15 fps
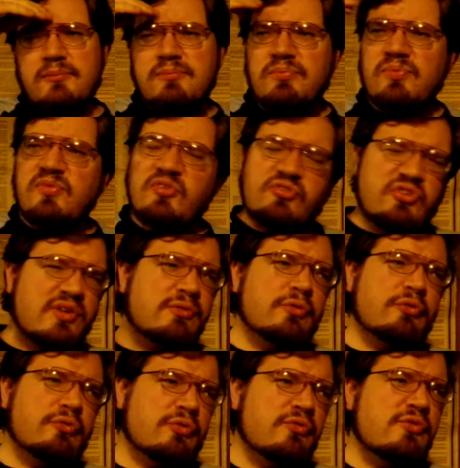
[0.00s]
the
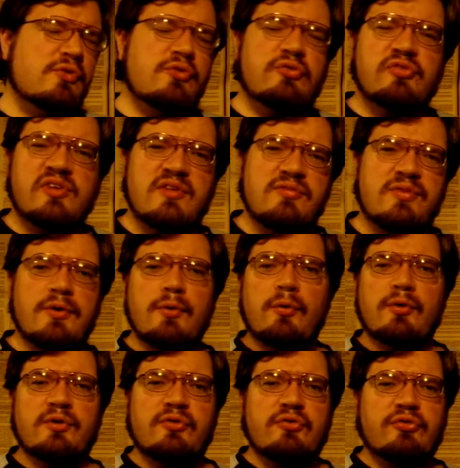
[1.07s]
generals refuse to give the
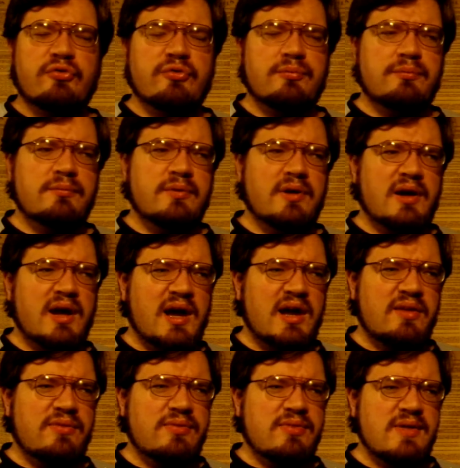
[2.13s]
orders,
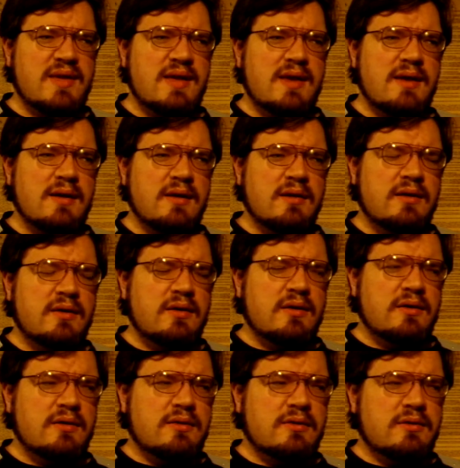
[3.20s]
and the
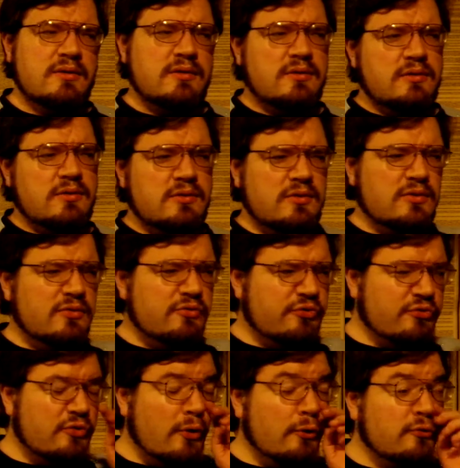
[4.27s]

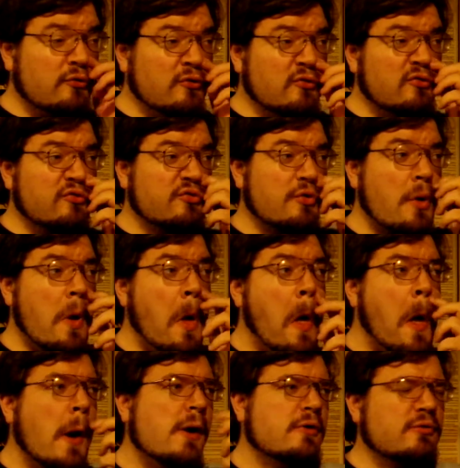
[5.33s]
soldiers
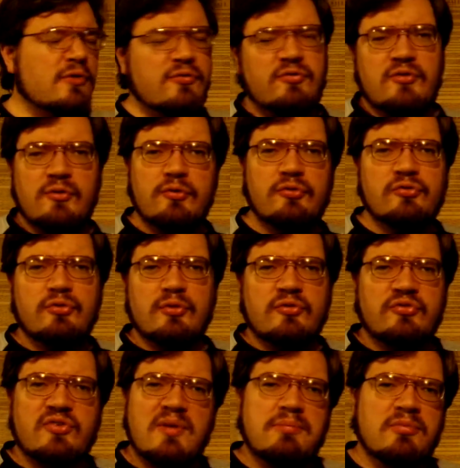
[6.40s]
refuse to
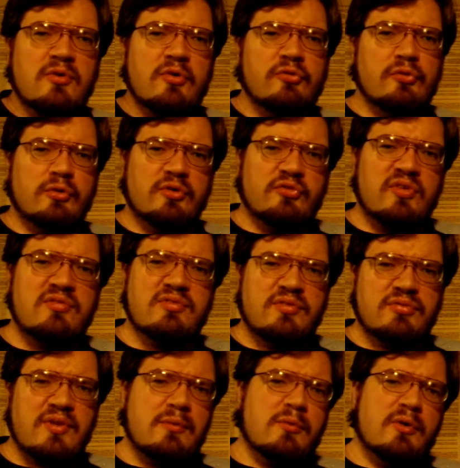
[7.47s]
accept those orders even if
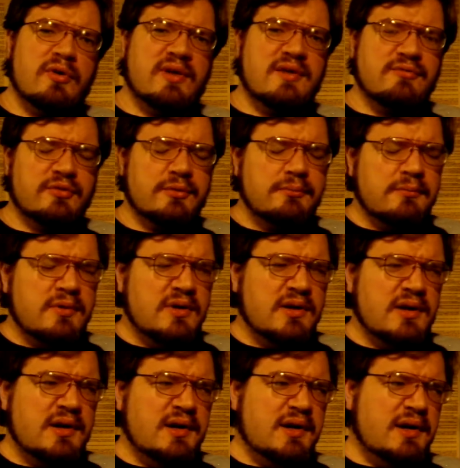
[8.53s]
they were given.
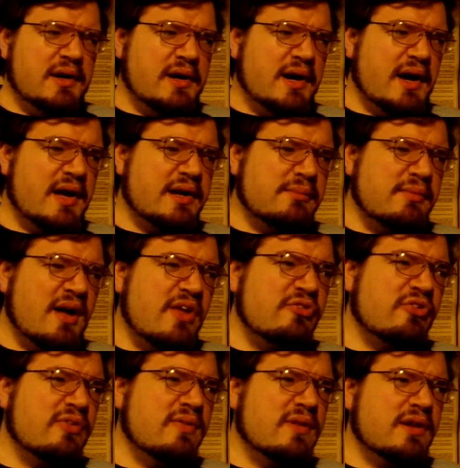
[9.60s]
And
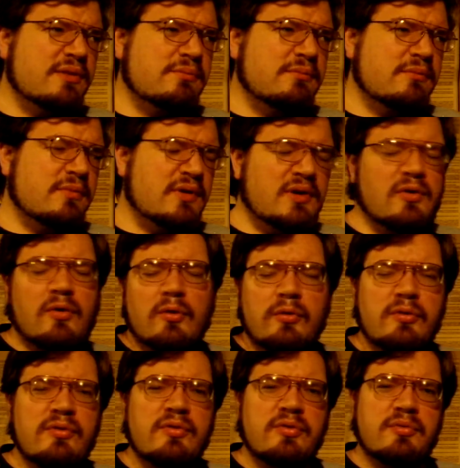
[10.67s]
imagine that
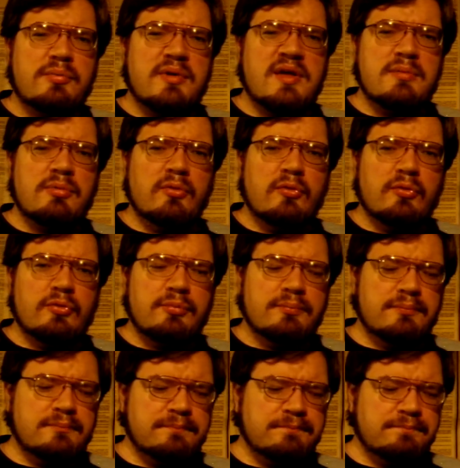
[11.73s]
all of the people
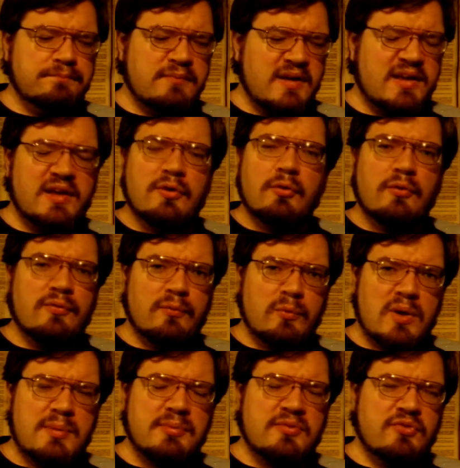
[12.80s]
making all the
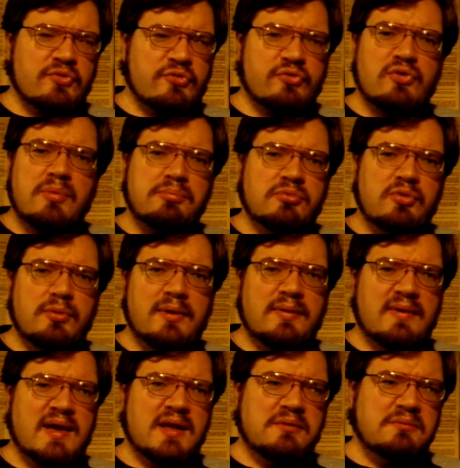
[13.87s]
weapons stop doing that,